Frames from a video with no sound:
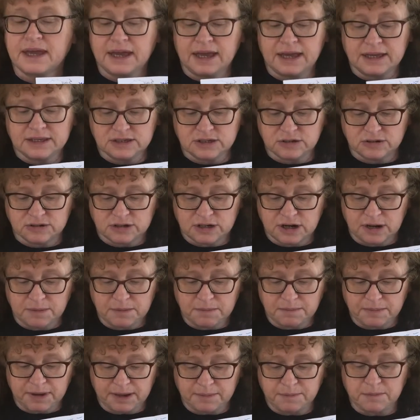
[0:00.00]
So Dermot
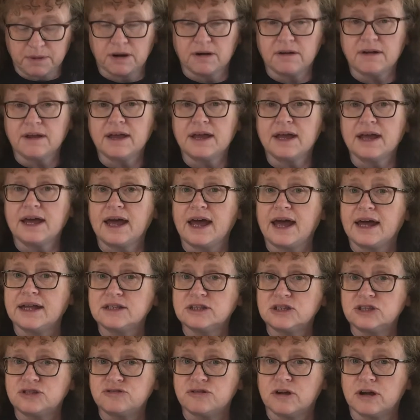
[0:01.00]
MacMurrough and
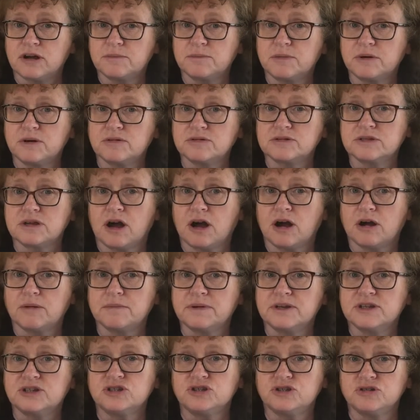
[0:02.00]
Strongbow's
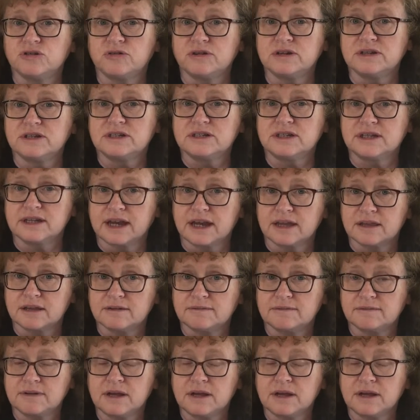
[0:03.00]
armies joined together.